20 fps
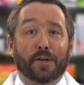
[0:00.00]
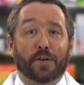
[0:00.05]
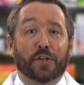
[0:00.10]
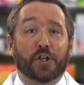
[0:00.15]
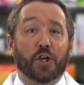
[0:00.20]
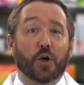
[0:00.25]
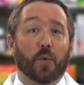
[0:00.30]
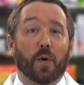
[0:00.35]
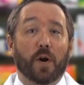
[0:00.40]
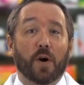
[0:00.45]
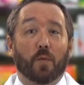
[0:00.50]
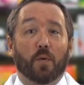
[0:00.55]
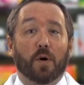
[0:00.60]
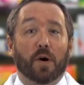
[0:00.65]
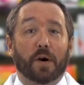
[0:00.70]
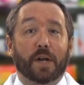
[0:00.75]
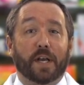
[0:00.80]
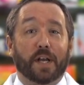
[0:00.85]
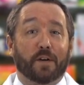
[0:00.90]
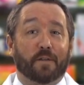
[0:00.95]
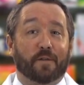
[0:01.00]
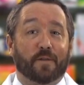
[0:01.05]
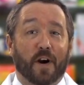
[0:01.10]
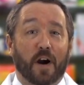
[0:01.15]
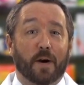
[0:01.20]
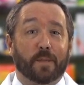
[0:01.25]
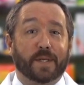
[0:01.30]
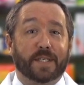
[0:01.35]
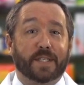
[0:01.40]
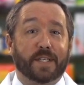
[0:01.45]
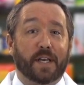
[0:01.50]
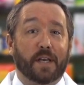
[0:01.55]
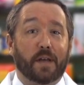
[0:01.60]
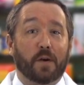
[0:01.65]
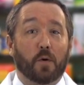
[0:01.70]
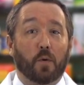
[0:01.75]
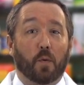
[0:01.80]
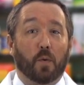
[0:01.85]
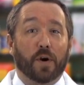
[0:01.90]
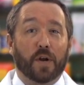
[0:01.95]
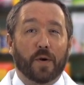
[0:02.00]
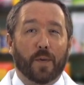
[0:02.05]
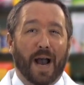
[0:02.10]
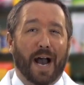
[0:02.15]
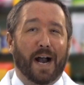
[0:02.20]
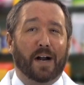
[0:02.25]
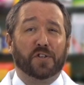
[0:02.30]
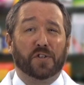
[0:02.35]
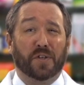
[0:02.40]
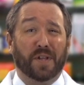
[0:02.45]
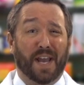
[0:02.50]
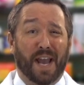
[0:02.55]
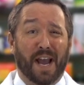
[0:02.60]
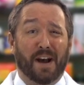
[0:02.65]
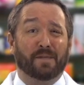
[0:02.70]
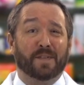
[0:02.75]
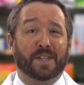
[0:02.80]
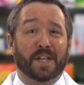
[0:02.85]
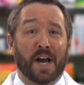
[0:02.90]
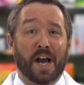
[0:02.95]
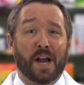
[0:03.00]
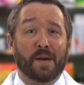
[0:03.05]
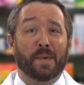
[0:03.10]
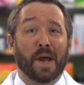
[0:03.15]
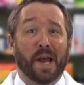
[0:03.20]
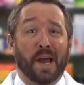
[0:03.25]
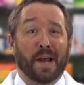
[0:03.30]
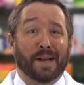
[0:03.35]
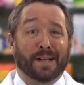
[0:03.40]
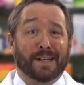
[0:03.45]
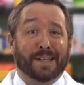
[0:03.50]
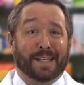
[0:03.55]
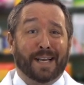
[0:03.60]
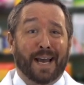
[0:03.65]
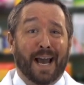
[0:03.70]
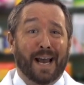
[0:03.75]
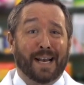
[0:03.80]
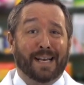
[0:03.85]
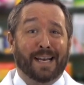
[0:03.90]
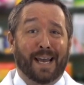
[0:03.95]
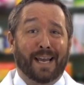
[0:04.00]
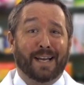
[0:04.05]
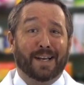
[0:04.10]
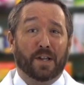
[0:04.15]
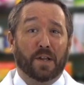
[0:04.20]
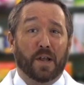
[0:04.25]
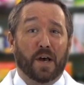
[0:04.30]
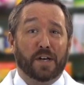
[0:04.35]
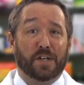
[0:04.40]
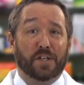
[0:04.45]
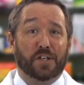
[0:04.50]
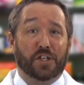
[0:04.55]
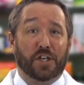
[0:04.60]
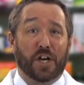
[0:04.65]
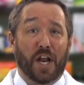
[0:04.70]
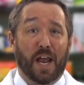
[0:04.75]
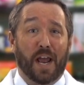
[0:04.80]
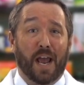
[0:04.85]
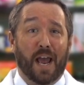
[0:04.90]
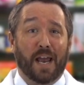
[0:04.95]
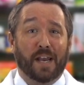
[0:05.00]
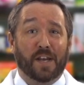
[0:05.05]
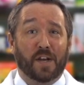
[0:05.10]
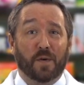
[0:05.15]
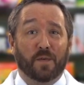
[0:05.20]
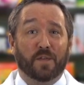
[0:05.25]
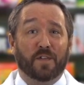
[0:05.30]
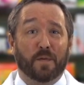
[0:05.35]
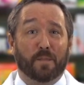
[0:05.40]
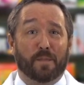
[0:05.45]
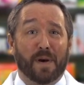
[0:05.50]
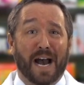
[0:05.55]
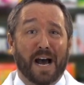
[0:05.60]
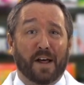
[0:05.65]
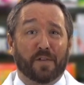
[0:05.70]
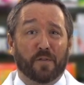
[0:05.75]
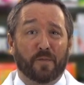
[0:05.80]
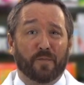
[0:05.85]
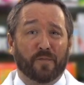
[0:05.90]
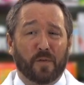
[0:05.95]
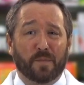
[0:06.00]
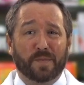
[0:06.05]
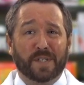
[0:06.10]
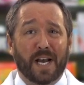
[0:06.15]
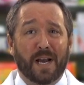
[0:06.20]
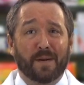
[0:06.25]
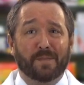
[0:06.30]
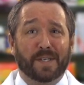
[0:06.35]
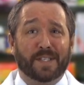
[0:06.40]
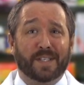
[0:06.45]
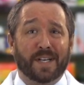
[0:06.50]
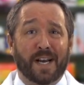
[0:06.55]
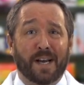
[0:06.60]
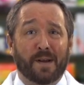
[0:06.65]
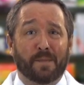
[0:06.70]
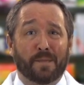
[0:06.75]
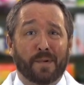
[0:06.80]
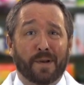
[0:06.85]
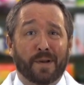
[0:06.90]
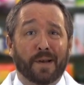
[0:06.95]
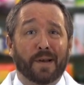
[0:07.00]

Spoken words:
Do you want to work in a pharmacy where you actually have time to take a lunch and use the bathroom from time to time?